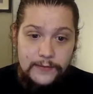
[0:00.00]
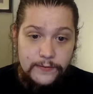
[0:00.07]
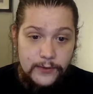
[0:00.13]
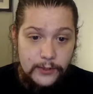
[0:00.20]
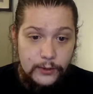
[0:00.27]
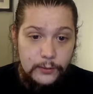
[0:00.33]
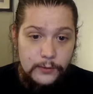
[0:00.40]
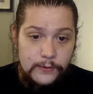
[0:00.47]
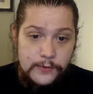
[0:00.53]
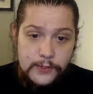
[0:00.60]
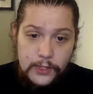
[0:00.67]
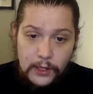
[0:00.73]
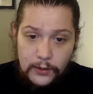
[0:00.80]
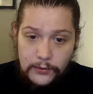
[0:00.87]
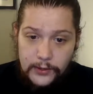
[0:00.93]
film of
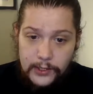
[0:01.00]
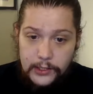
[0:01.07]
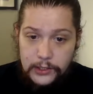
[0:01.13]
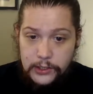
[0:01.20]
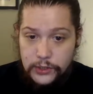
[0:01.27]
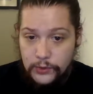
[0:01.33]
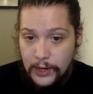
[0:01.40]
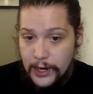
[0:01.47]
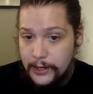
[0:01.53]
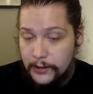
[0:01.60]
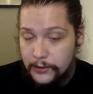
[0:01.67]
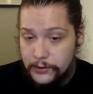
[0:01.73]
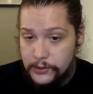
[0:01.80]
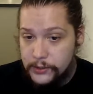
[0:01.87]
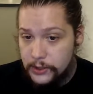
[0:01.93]
salt that had dried
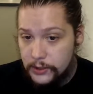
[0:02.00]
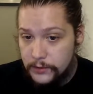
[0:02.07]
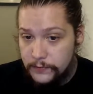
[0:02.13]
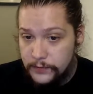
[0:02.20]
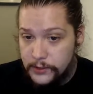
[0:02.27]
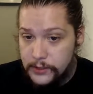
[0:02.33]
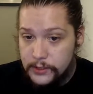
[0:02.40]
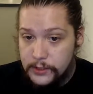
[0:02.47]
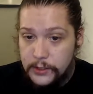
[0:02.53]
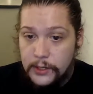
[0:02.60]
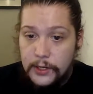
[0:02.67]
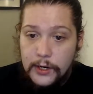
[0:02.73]
on the surface.